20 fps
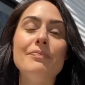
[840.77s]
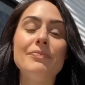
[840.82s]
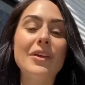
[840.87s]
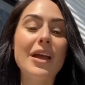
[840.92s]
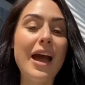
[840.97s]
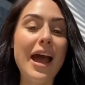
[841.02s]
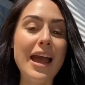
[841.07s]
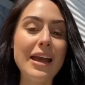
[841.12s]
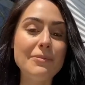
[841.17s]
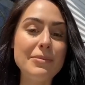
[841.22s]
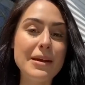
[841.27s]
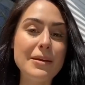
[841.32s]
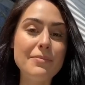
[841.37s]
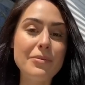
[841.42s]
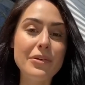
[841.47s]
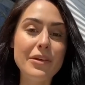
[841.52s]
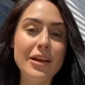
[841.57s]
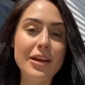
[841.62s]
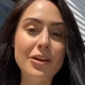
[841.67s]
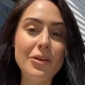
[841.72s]
guide
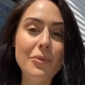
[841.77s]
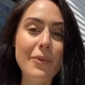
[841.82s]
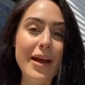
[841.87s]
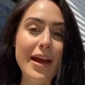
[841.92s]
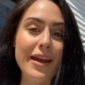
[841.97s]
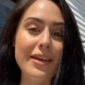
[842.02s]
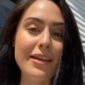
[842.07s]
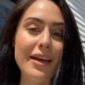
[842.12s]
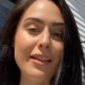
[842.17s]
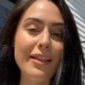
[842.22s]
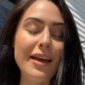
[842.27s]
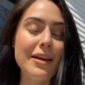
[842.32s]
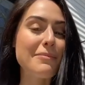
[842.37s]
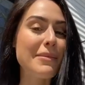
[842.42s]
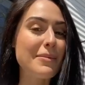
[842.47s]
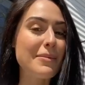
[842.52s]
people in a way that like maybe